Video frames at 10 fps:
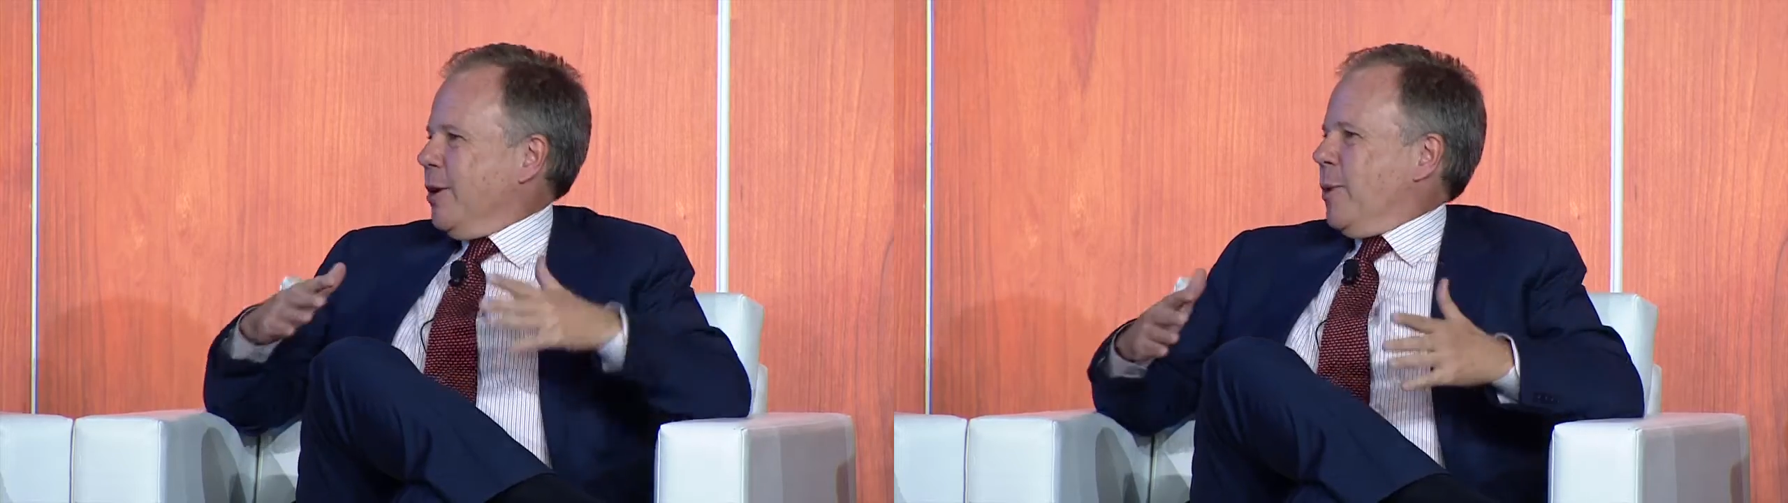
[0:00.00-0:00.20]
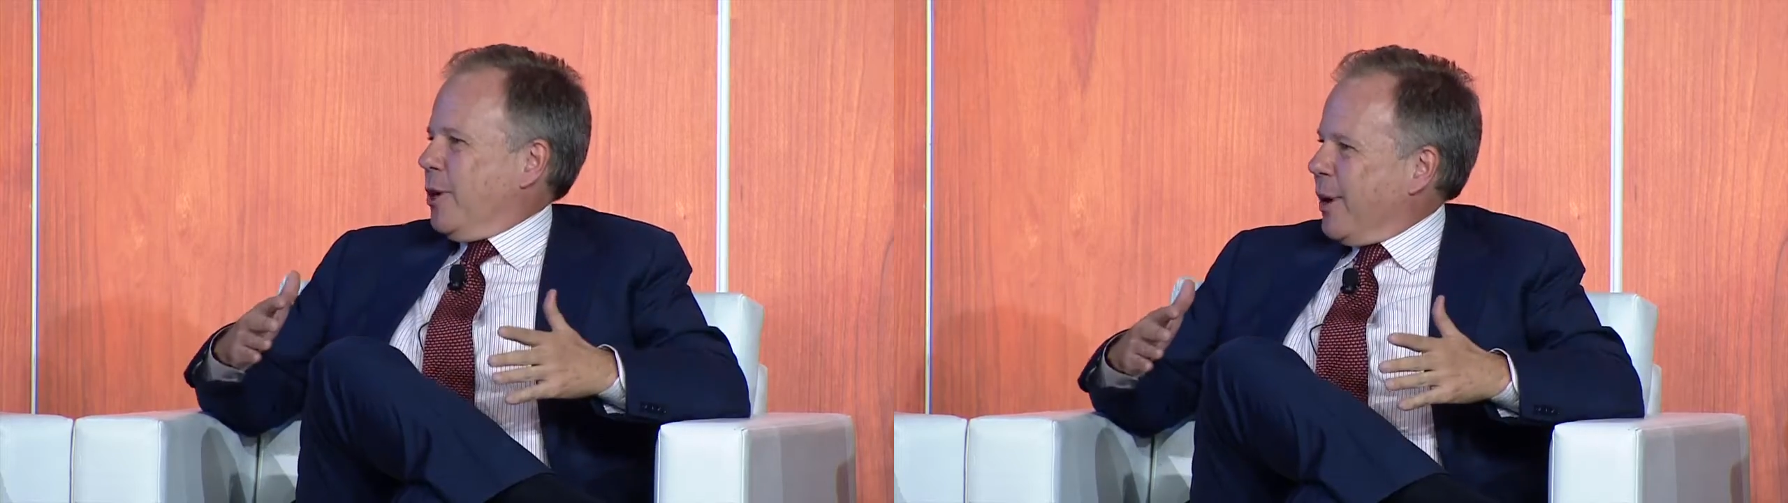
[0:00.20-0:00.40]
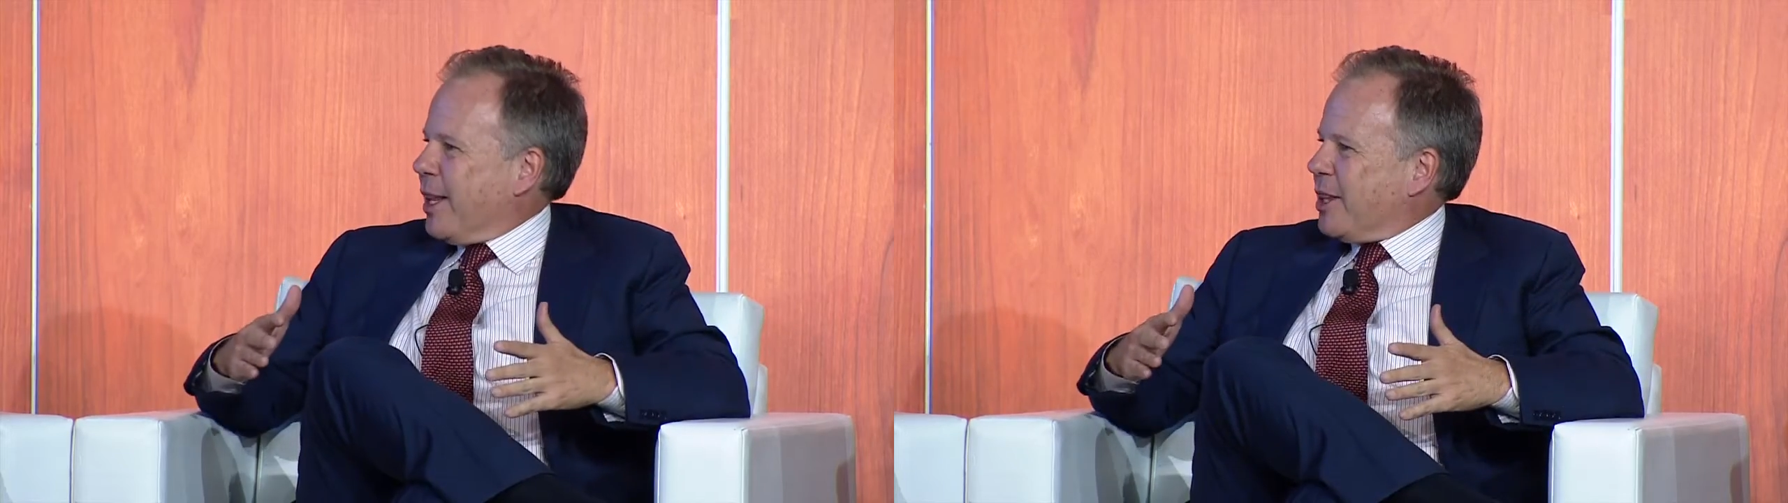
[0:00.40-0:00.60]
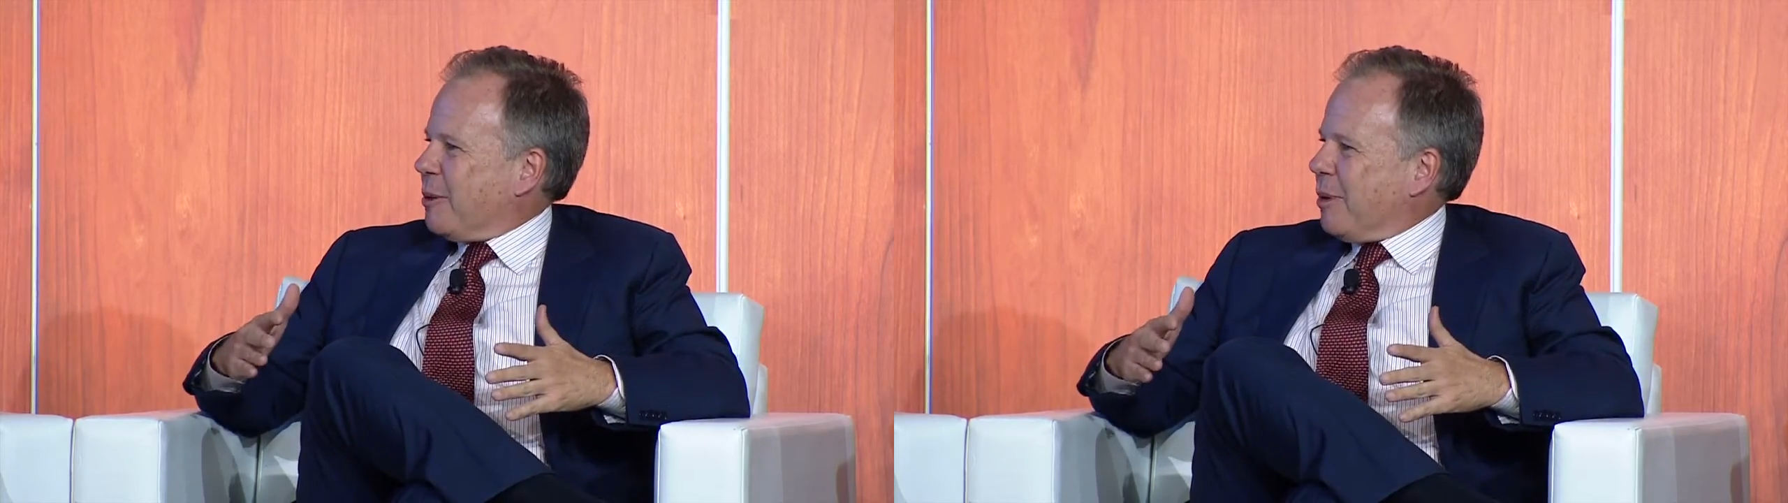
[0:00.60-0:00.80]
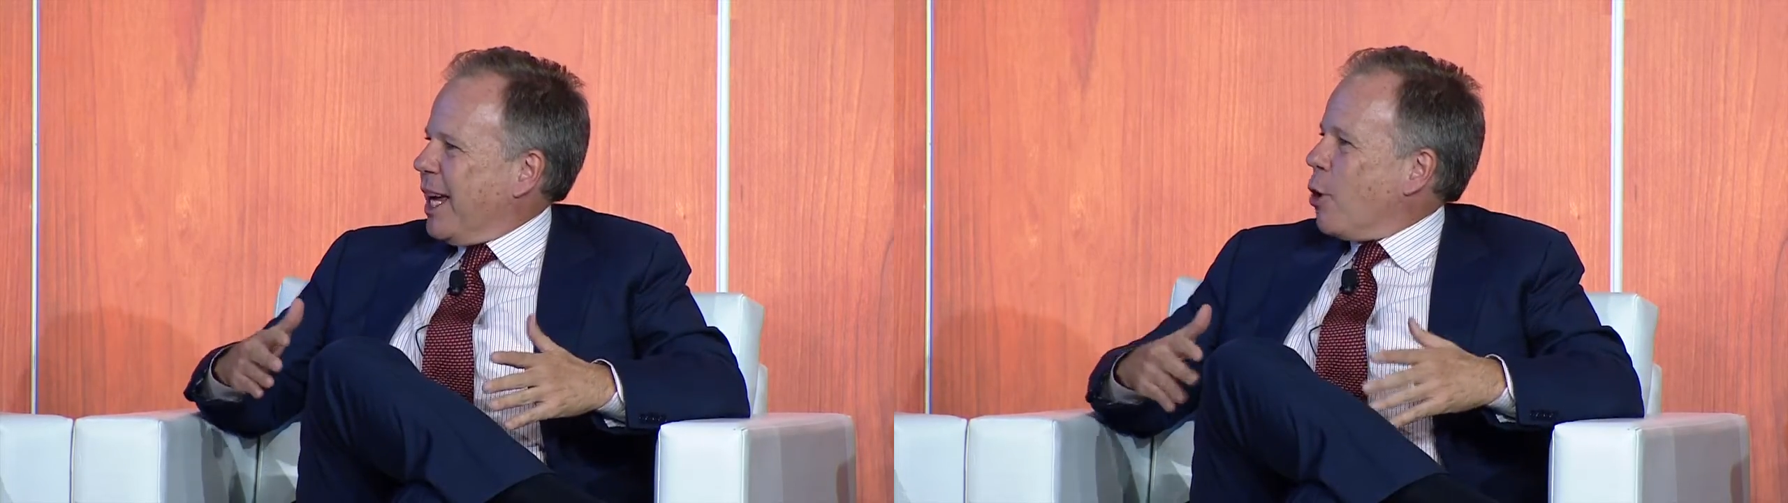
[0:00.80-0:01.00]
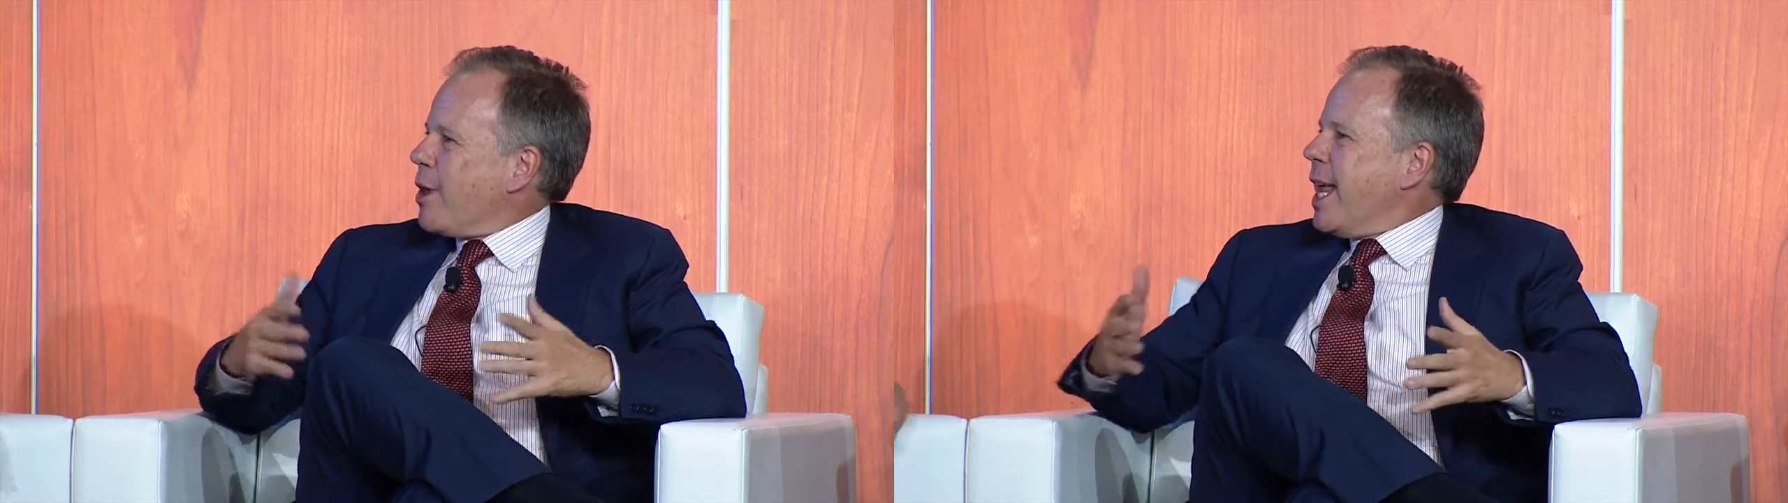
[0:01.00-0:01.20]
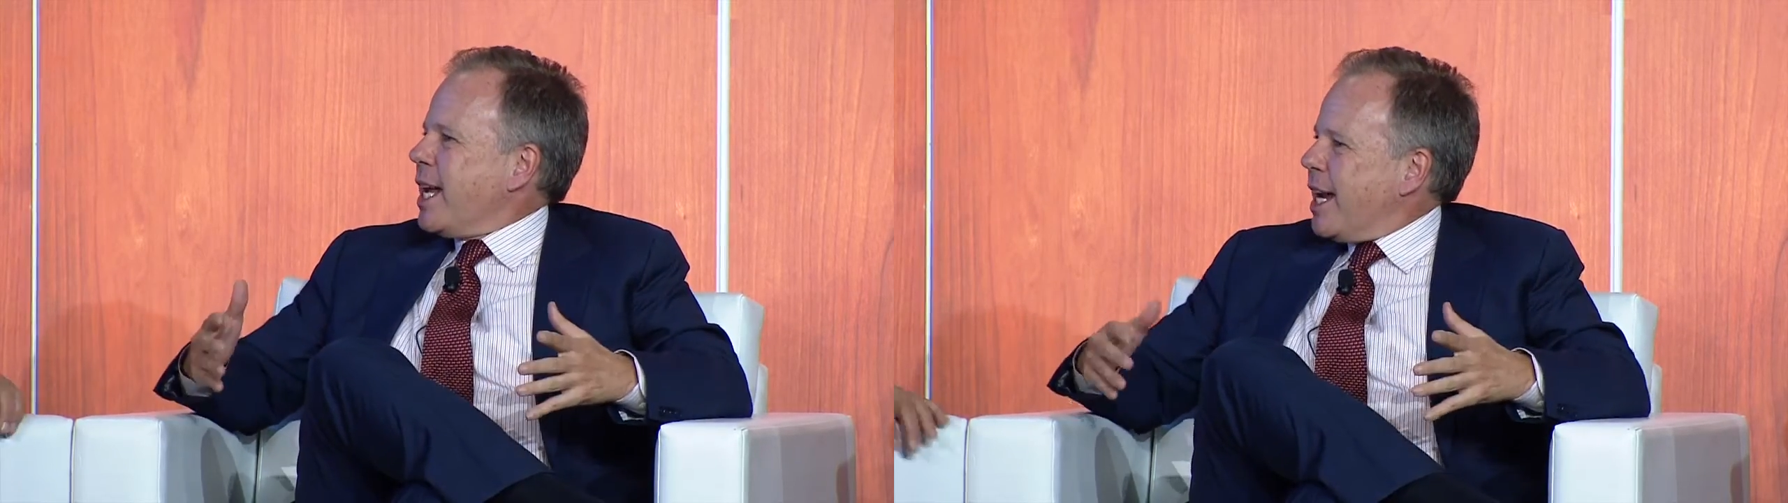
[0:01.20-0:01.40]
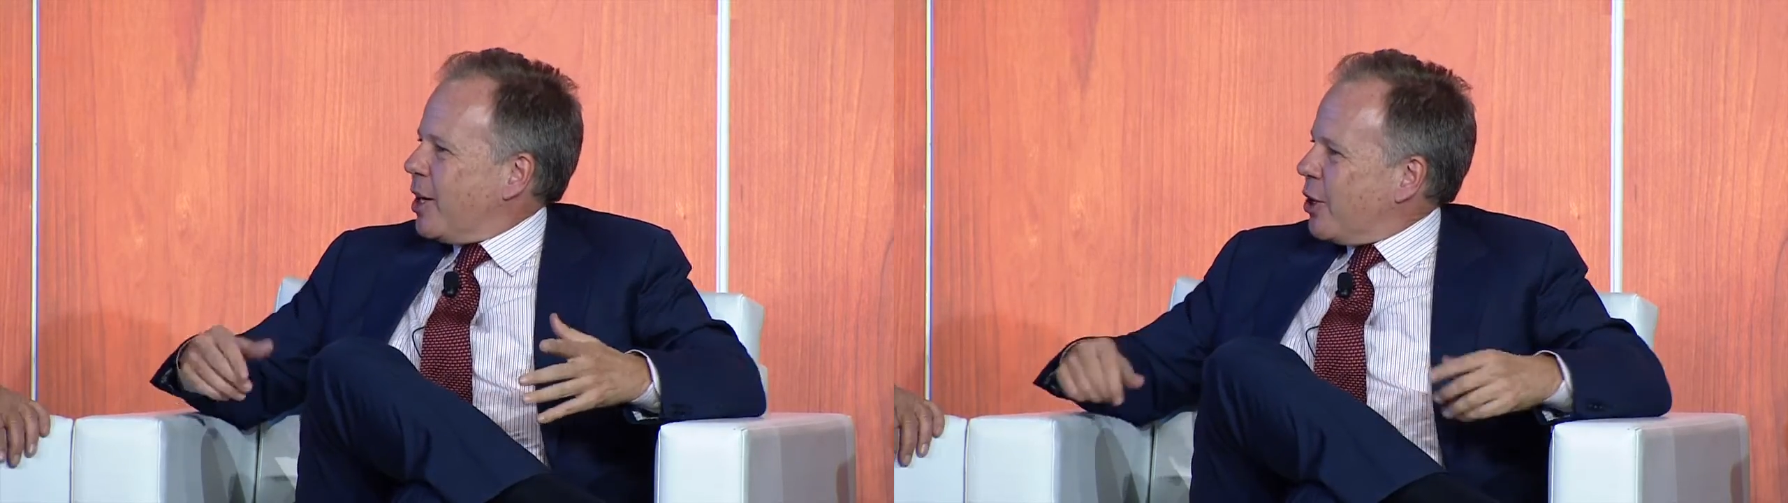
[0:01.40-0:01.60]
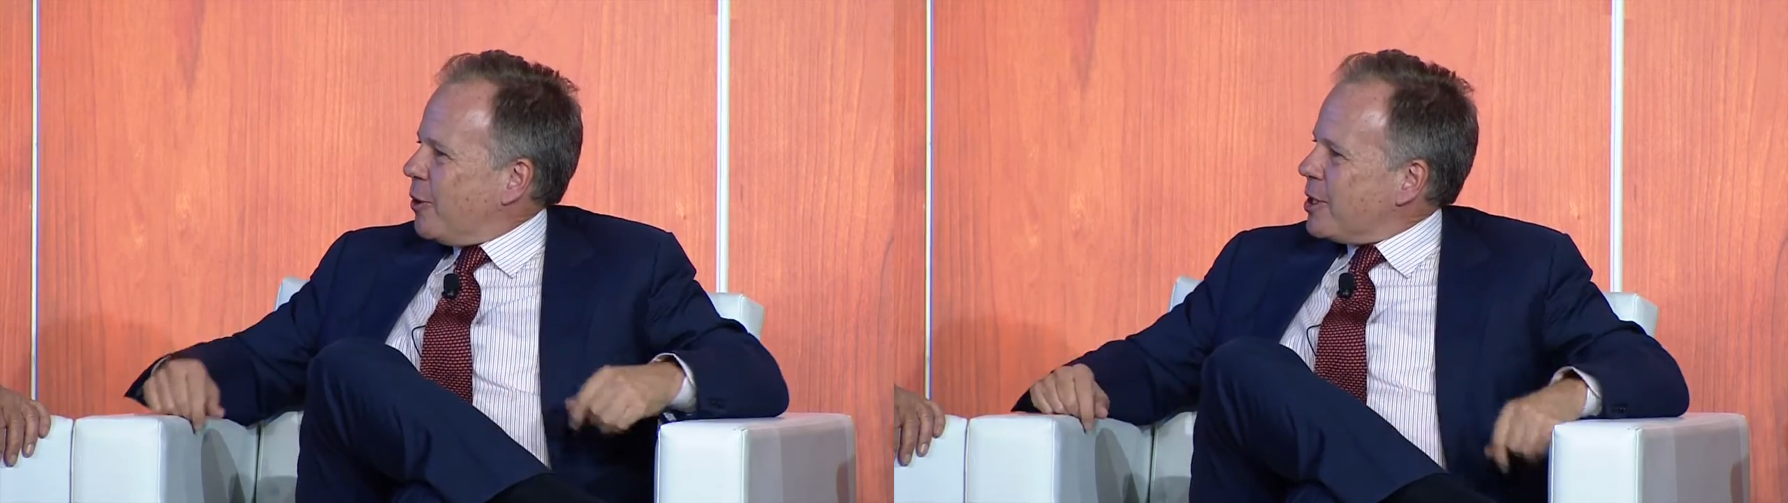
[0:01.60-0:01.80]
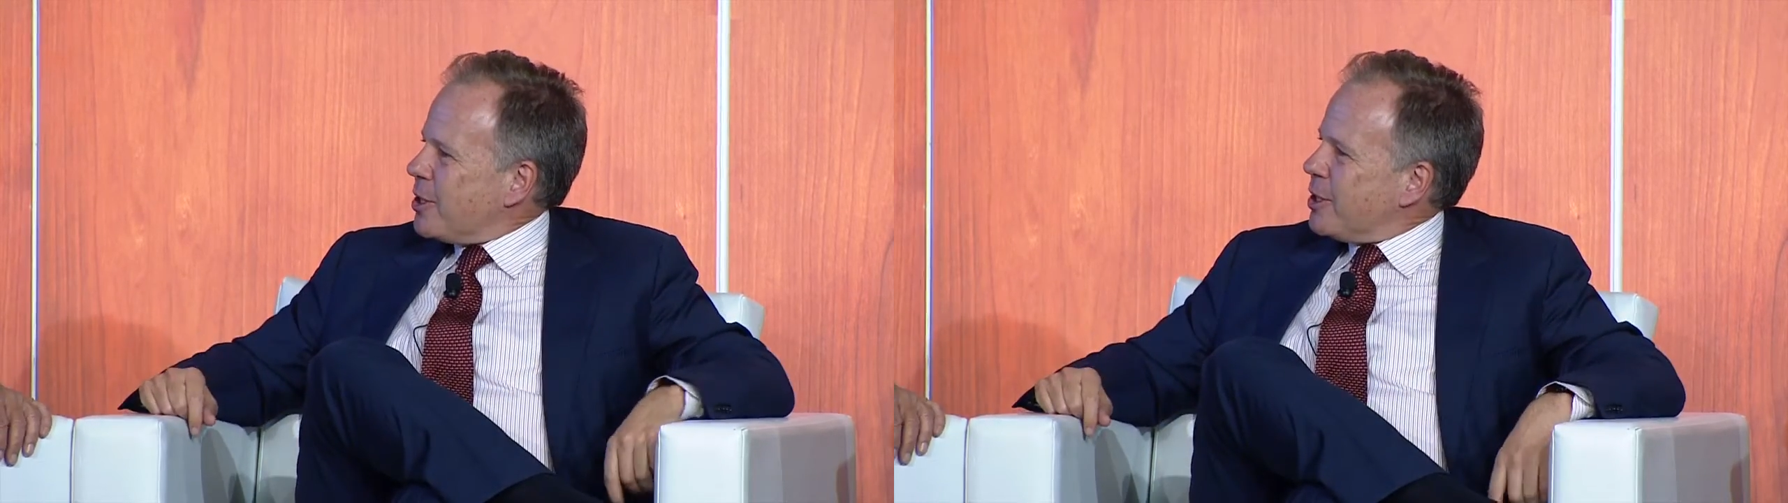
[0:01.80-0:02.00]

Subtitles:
when you're out there playing, or that kind of courage?